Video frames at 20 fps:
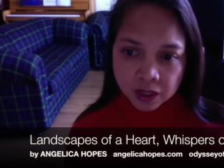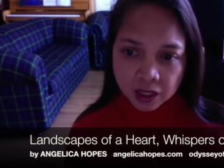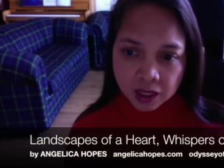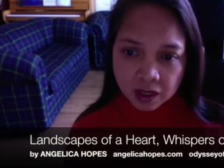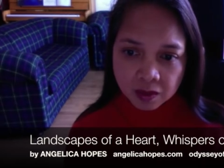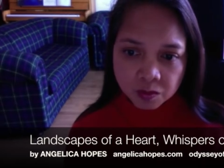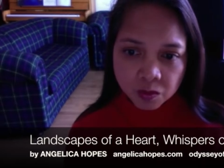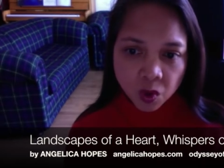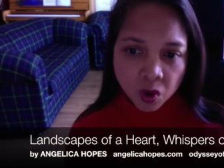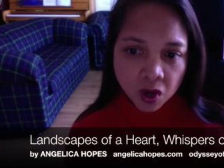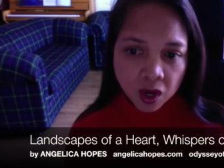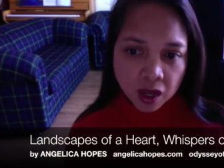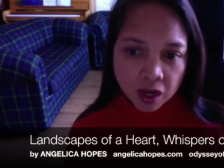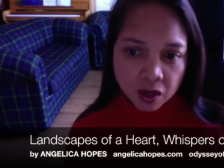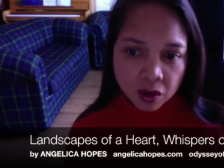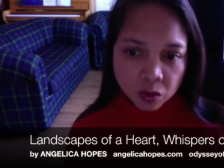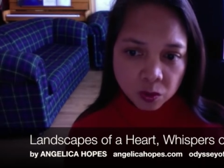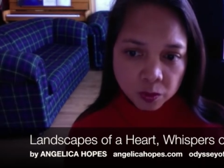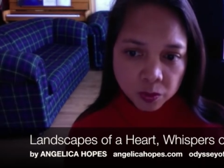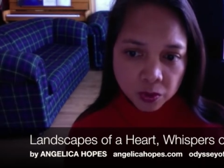In boca al
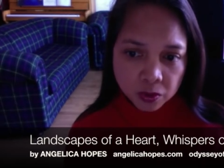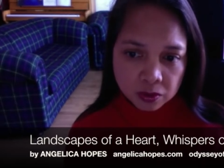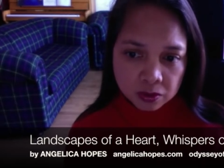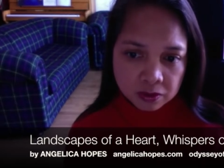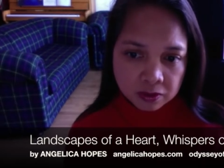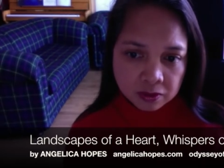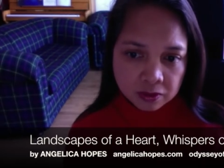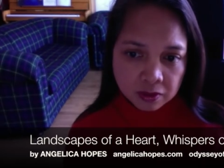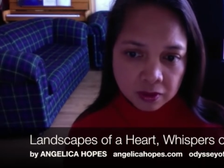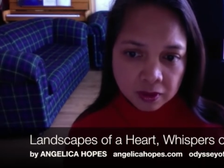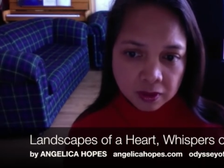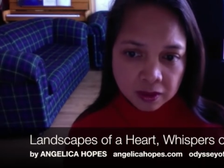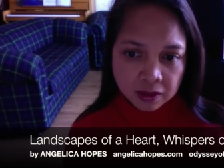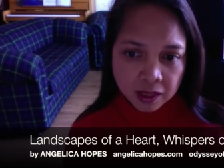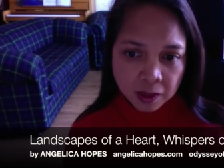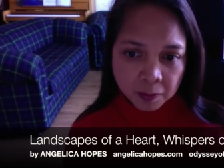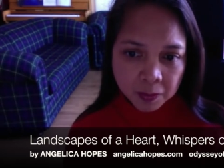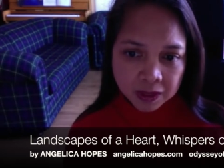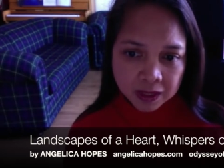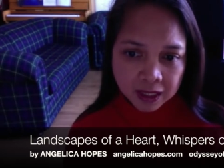lupo,
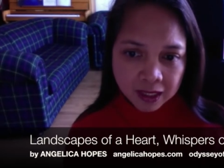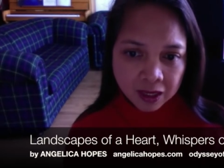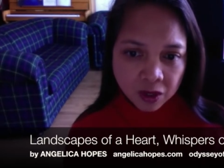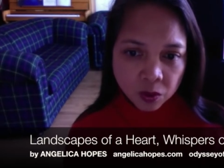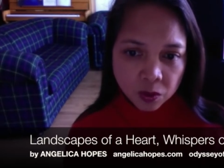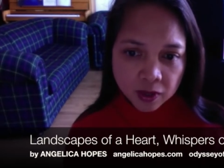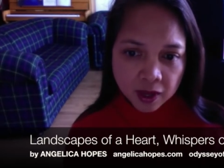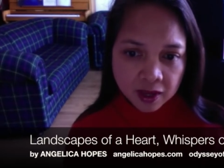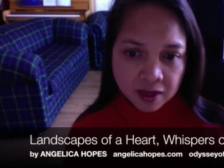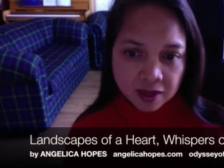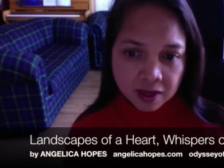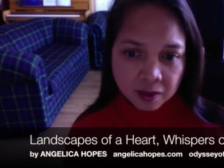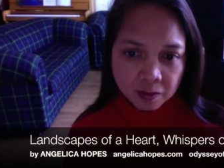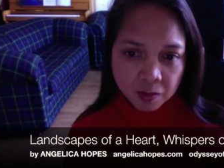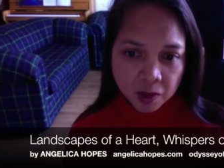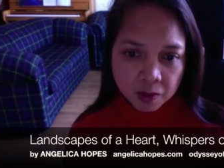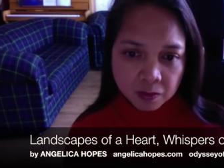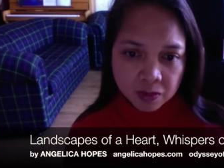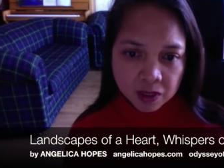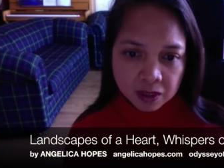tapate le orecchie,
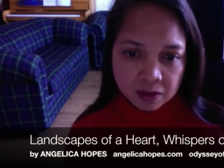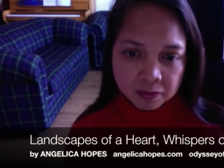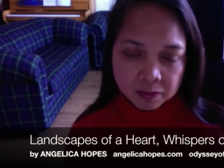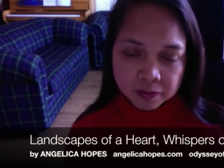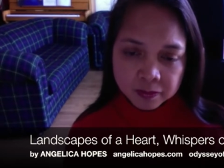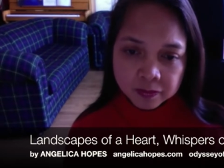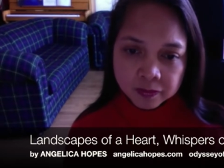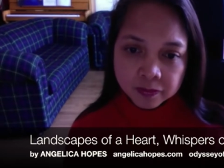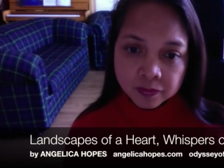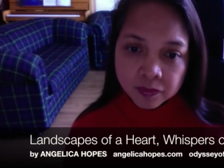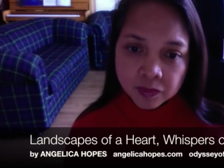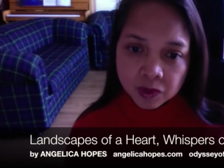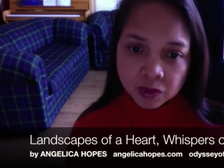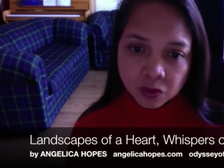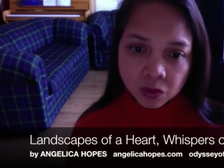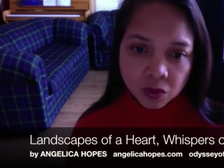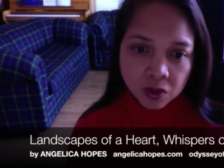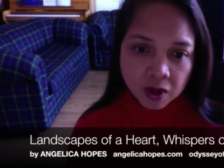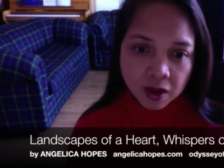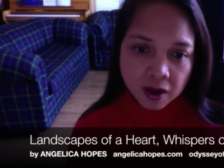mommy.
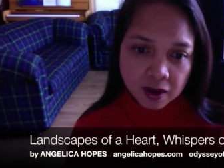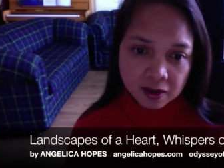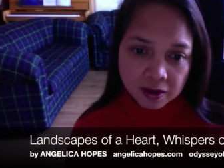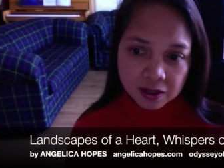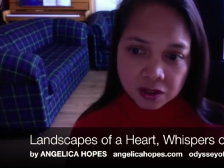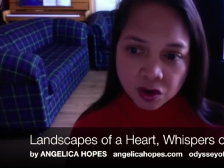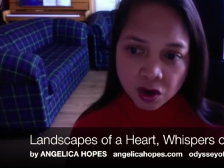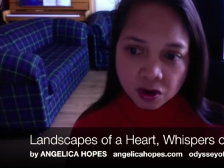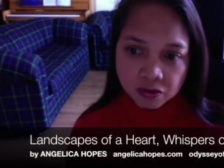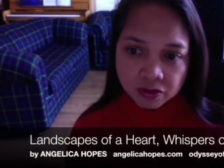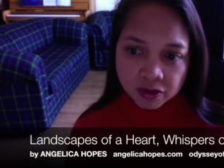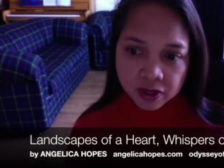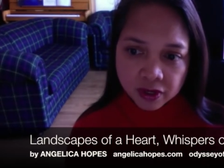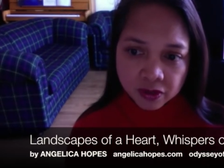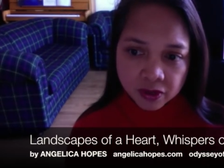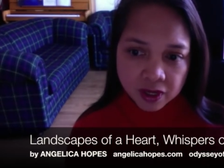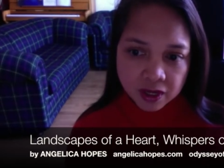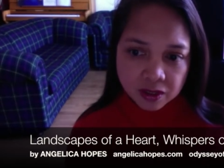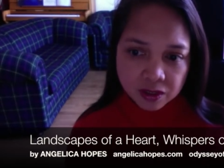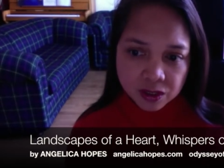Good luck and cover
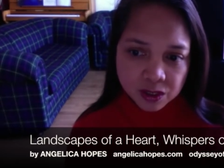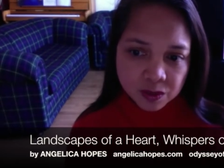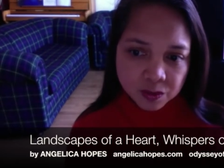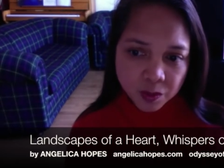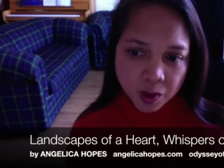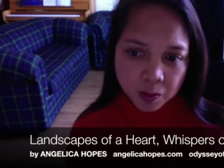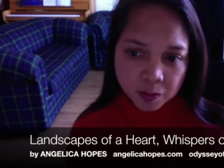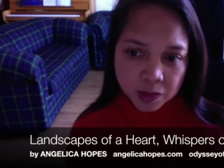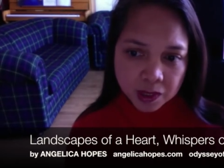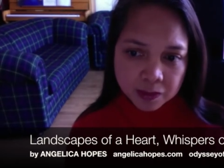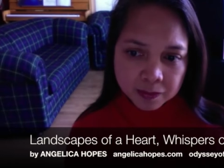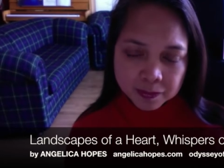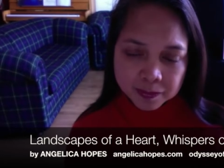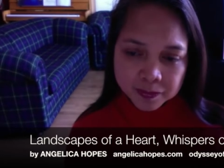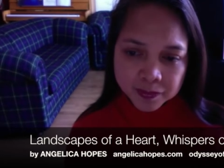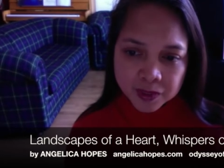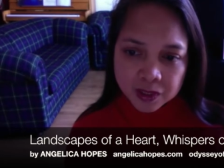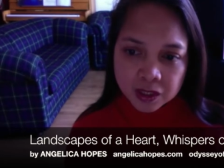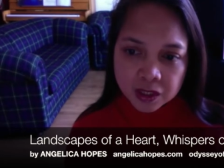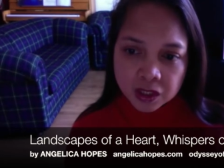your ears, mommy.
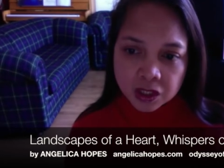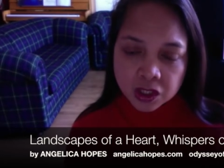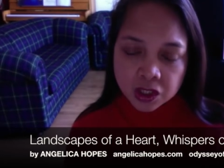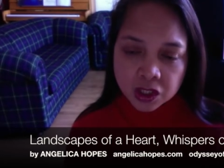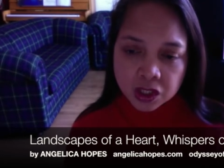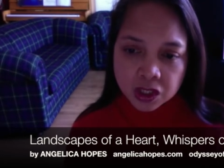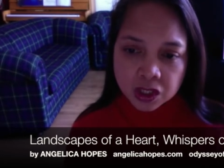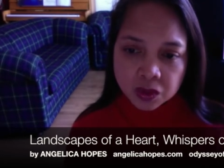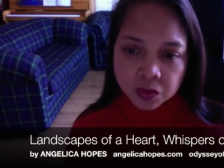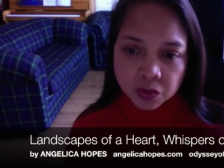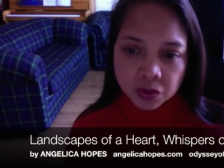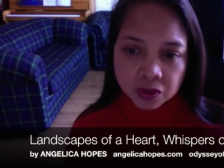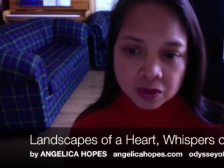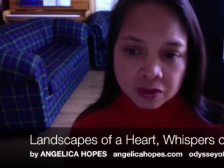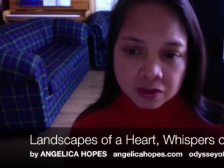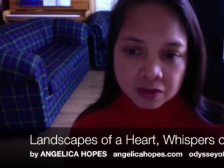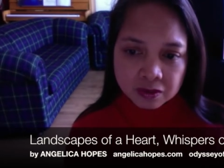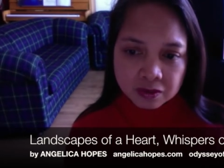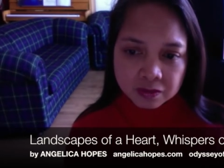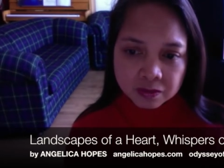She
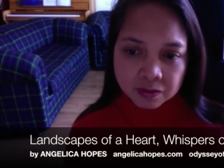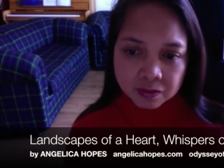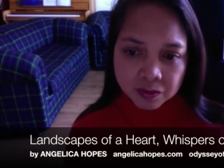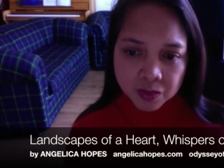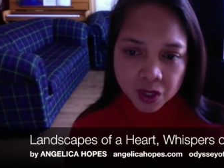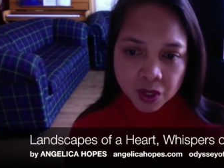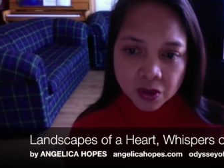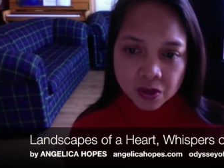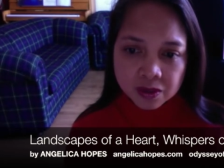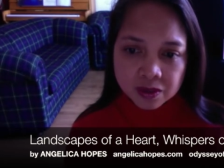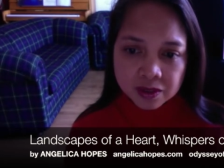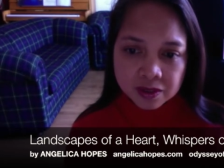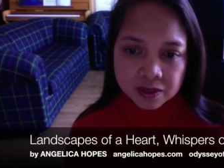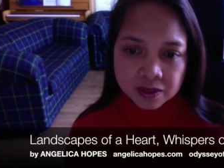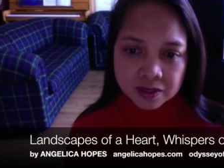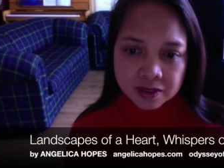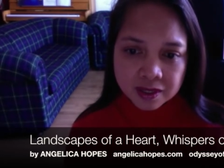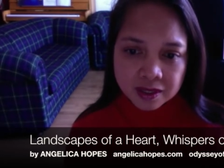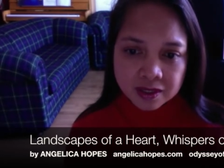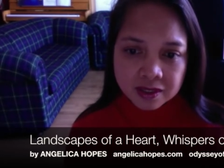would, because
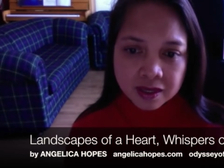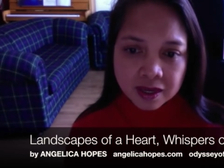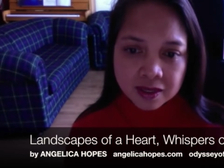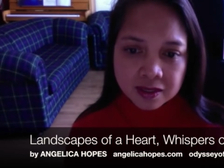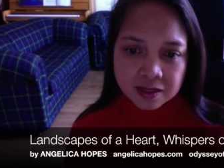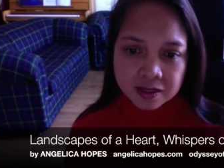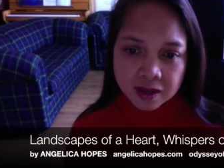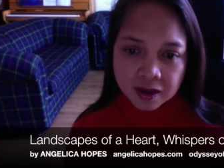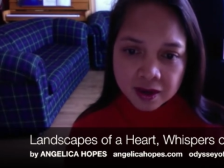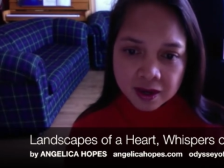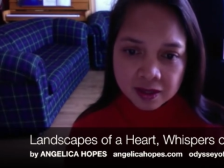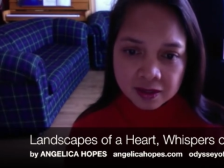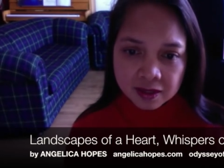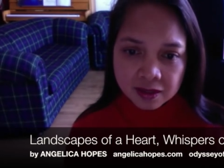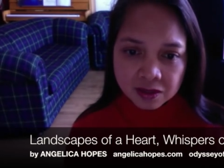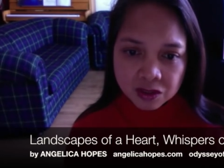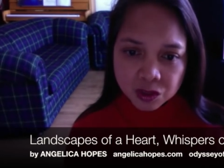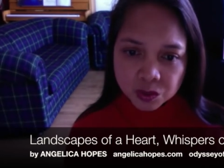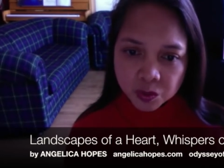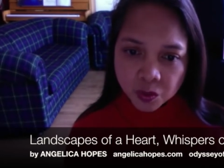since last night and
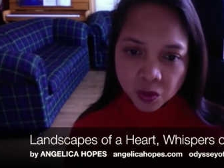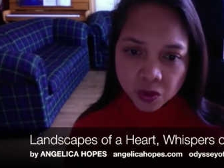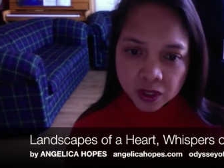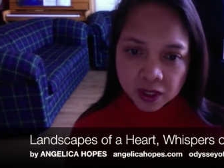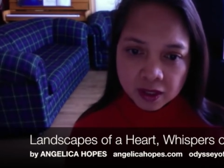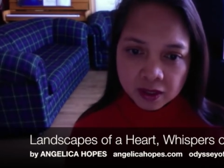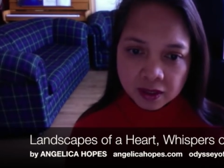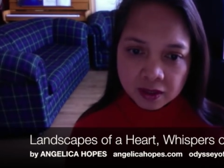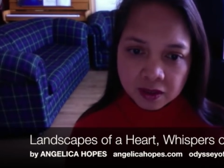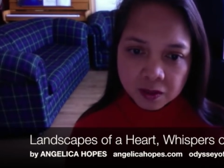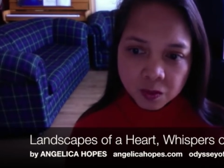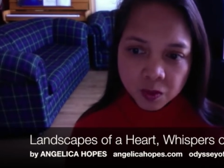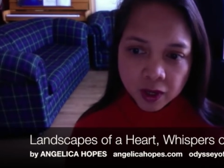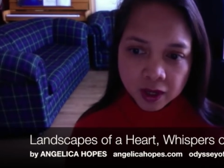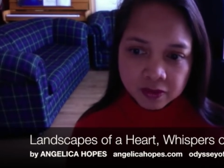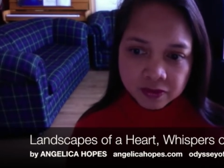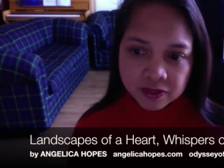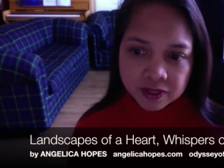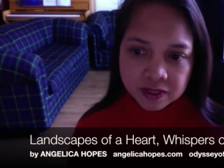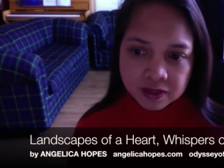this morning at the
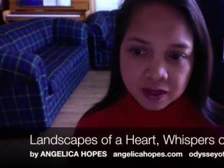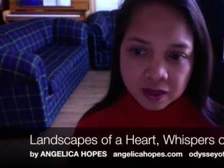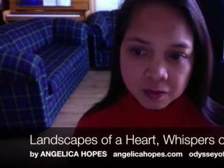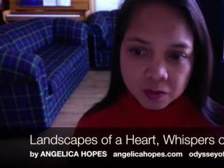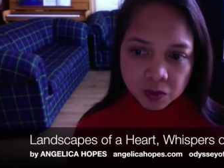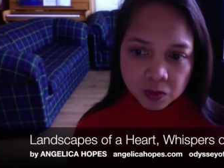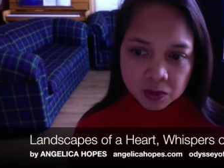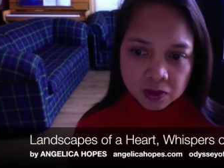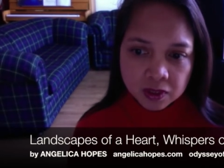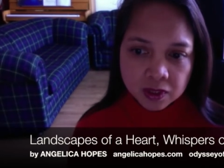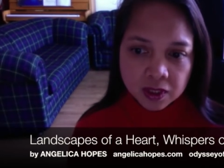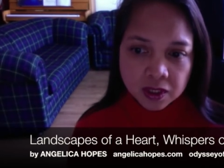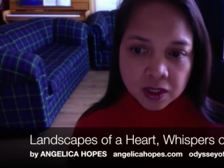breakfast table,